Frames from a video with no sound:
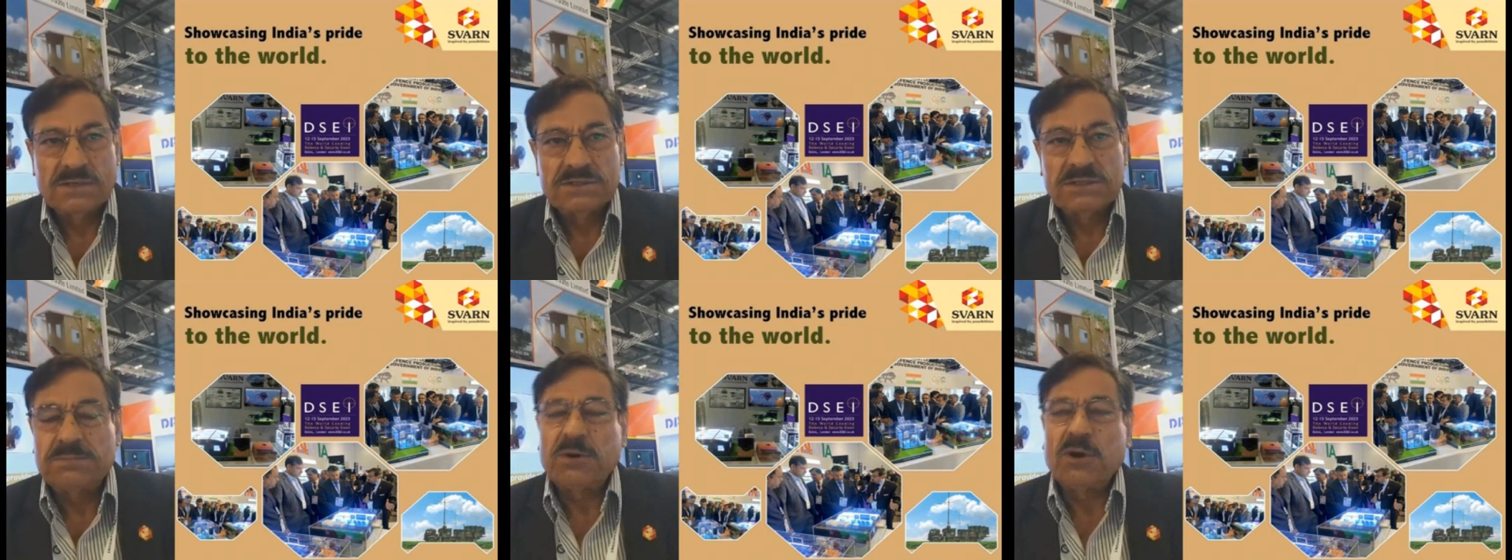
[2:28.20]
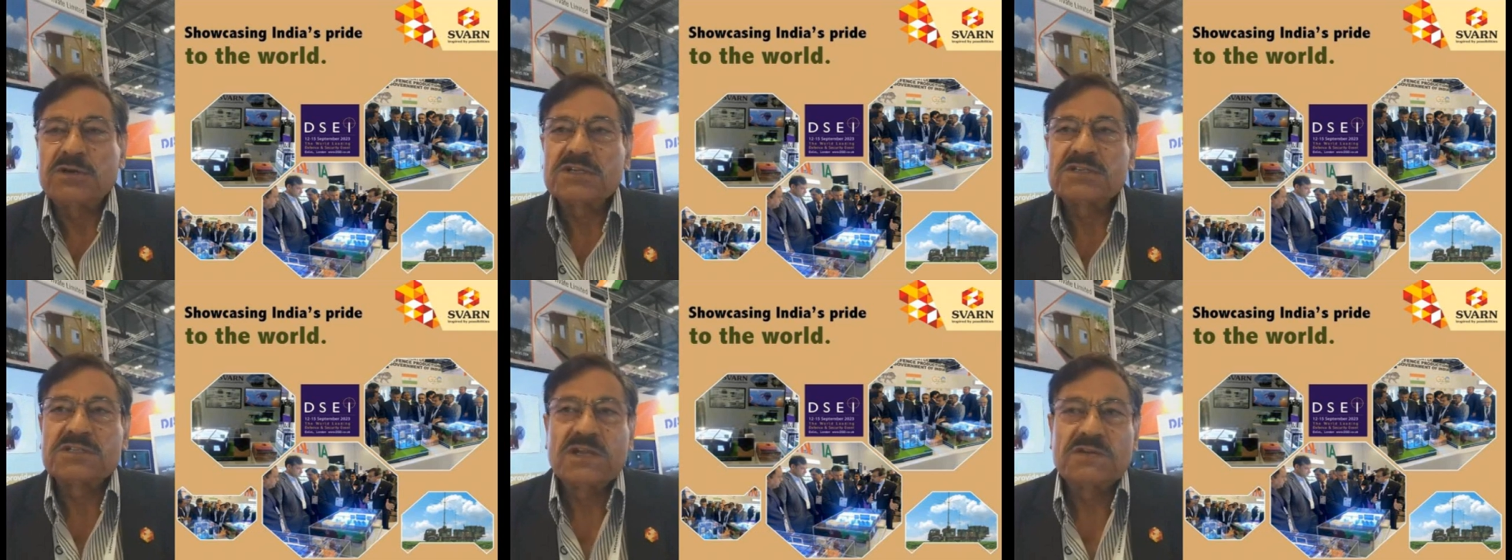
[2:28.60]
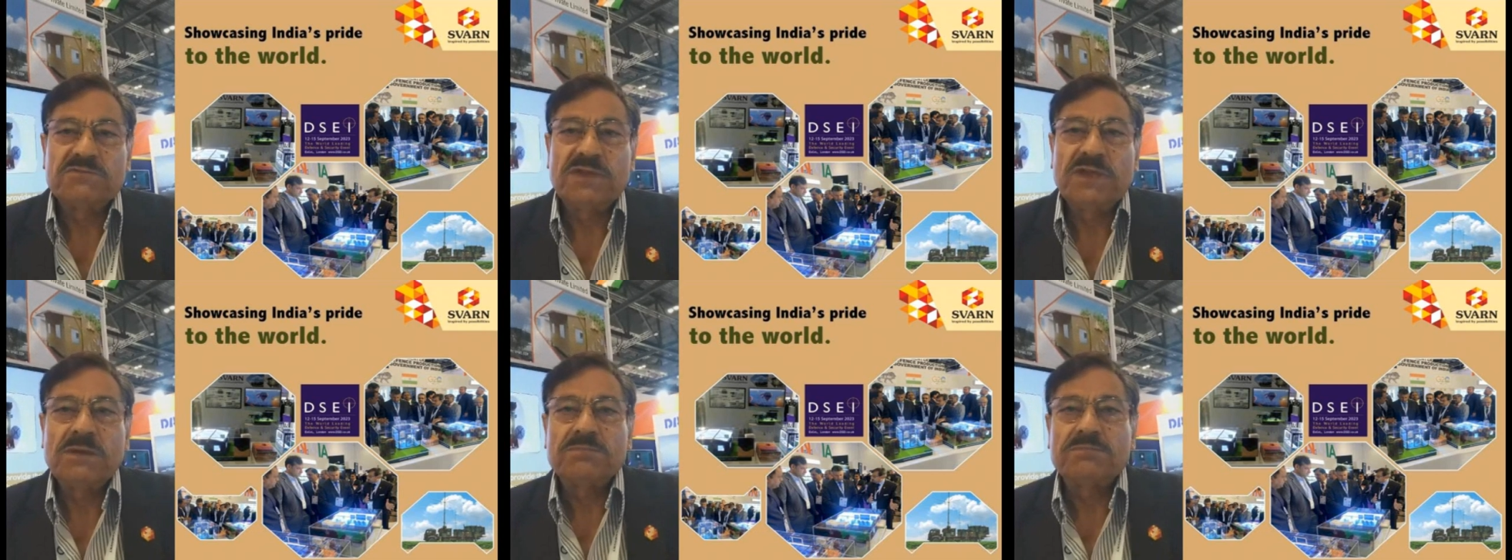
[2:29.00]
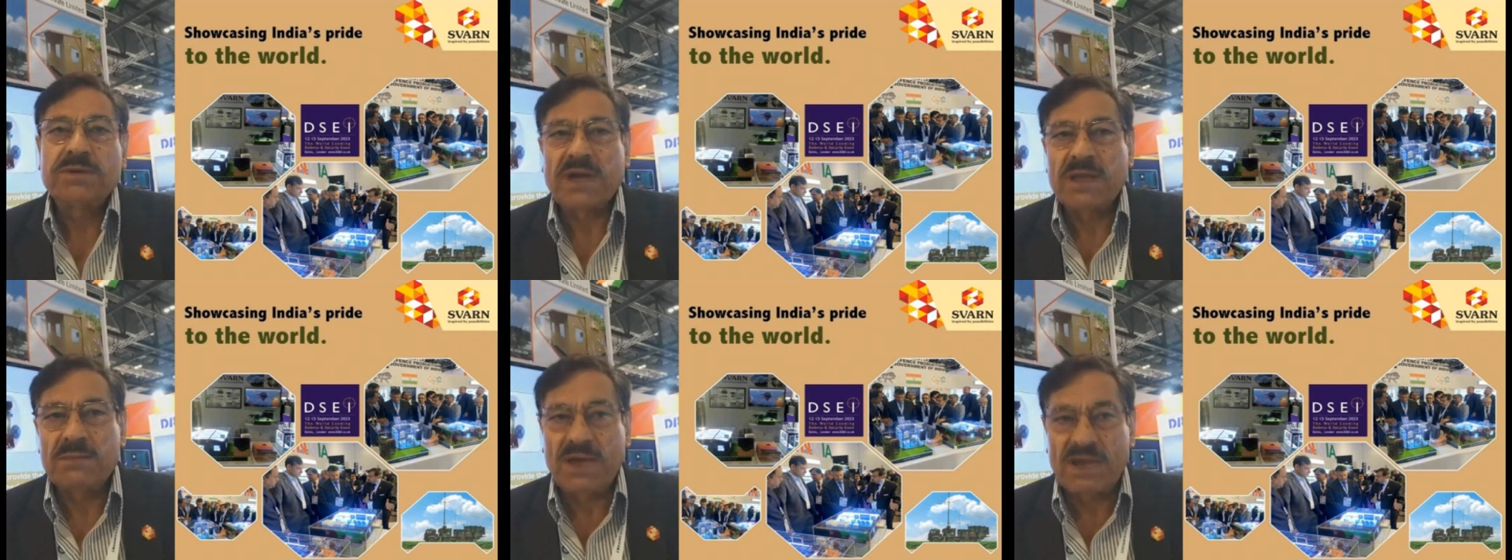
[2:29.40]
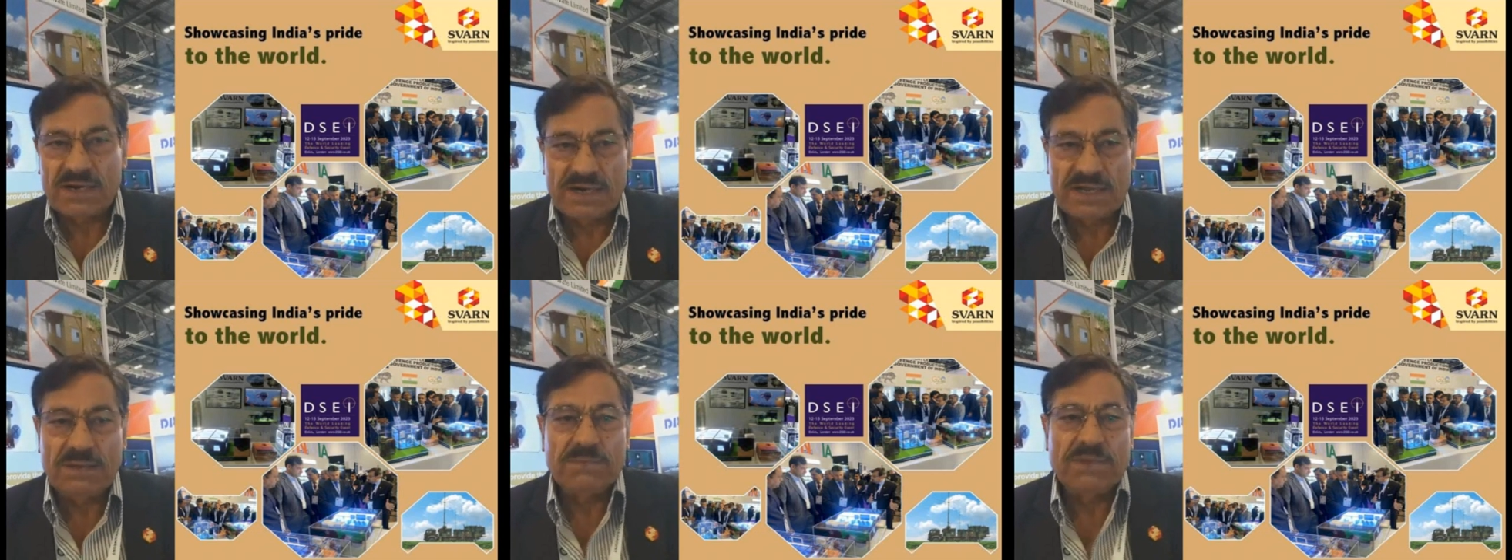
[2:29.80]
The products that we
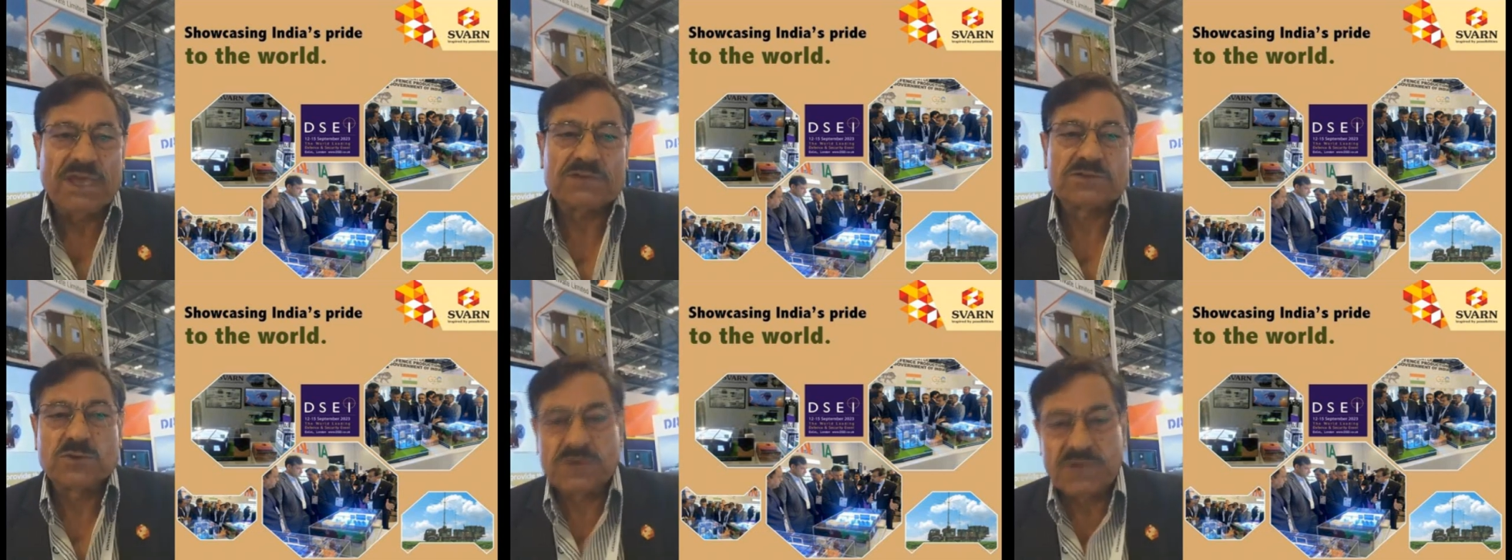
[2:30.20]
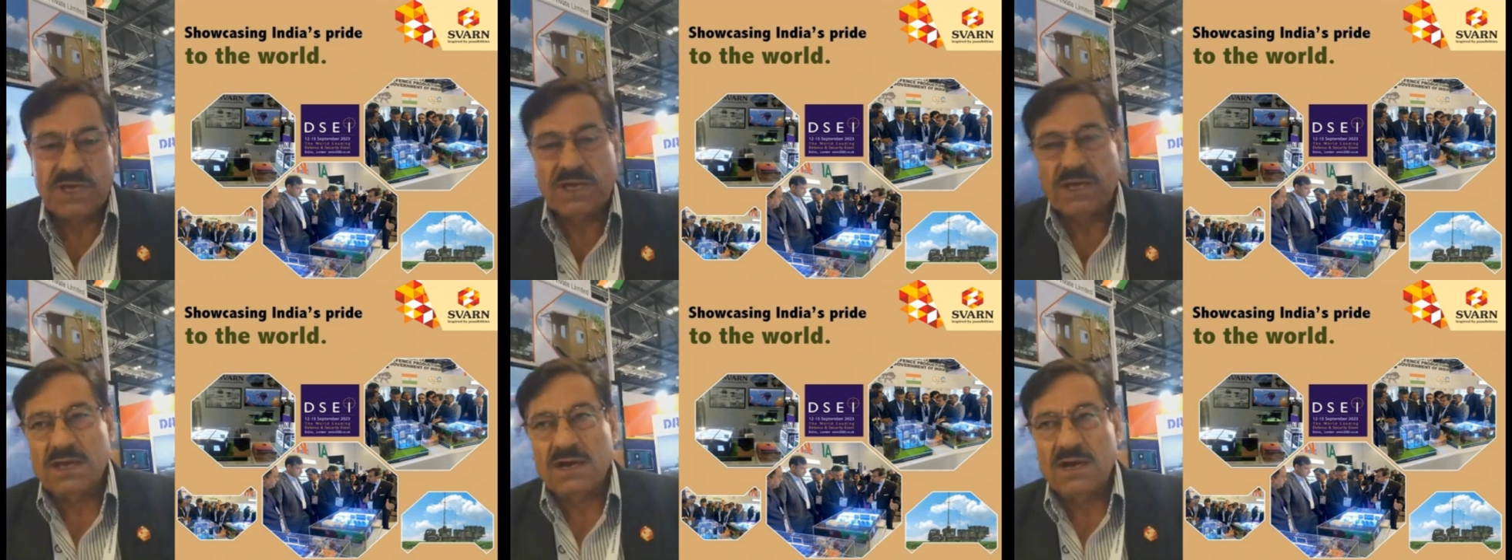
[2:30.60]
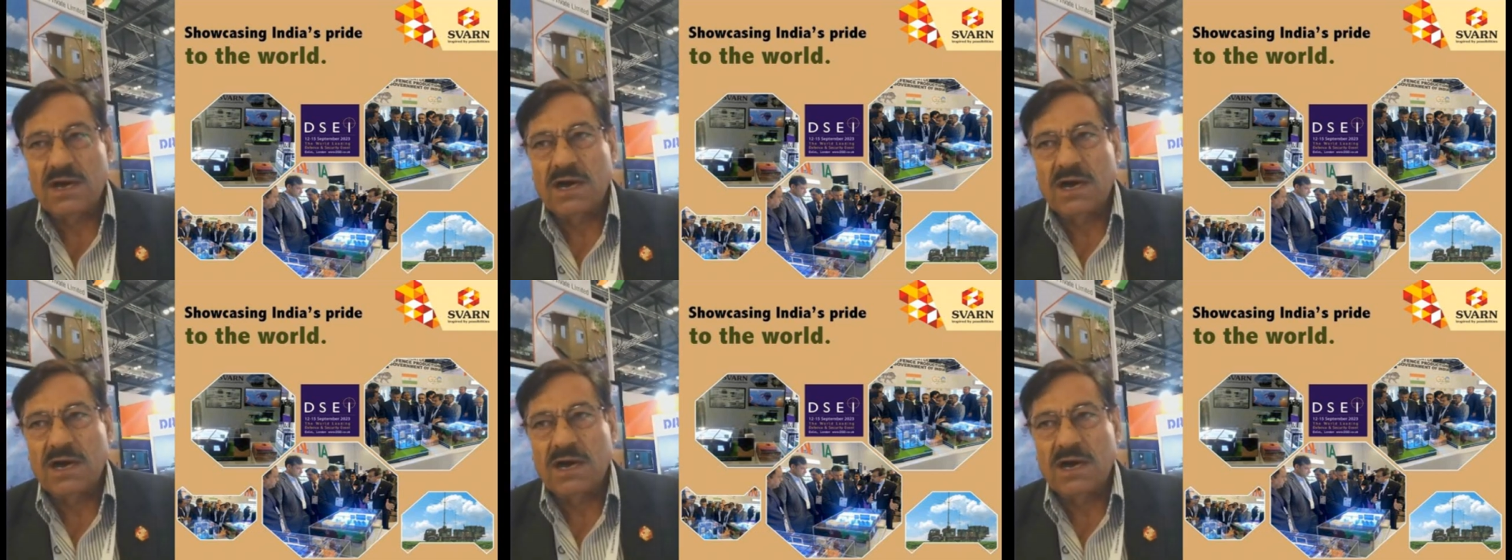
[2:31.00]
primarily make today